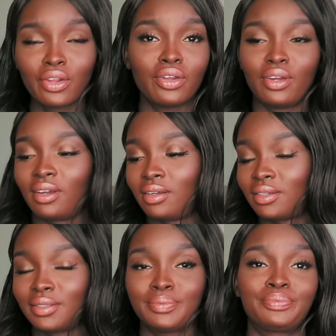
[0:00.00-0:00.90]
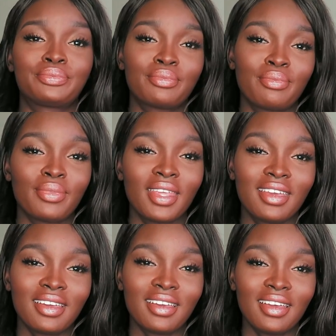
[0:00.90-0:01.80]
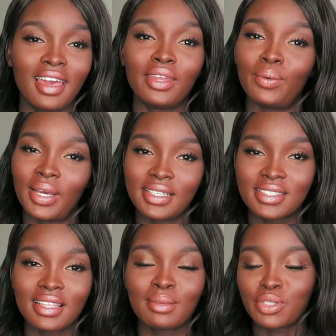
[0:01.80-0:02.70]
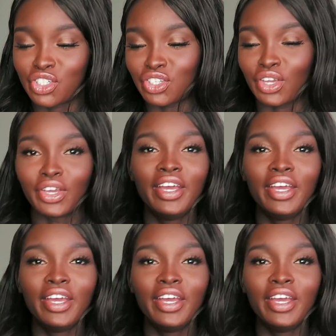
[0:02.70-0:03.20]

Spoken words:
I don't know. Anyways, let me just show